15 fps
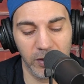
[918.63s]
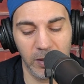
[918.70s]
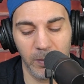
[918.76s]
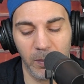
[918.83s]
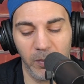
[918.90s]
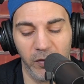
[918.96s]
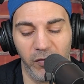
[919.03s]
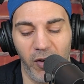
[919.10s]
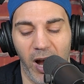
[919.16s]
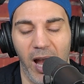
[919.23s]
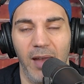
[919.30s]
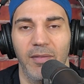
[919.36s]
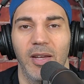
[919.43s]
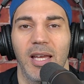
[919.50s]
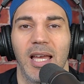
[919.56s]
And tip number
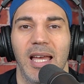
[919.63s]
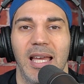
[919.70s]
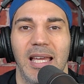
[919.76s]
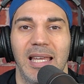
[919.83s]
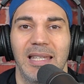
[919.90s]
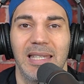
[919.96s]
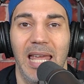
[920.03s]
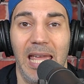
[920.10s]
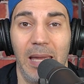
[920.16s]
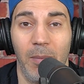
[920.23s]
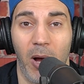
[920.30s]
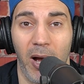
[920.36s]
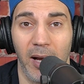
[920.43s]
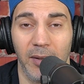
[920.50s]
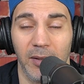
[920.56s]
five,
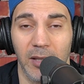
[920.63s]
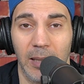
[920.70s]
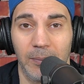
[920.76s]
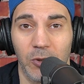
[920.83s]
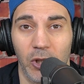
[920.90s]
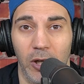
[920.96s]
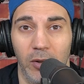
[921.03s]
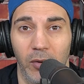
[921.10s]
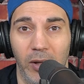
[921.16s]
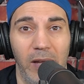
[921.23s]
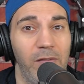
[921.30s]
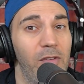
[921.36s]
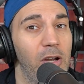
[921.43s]
aim high on the depth chart, okay?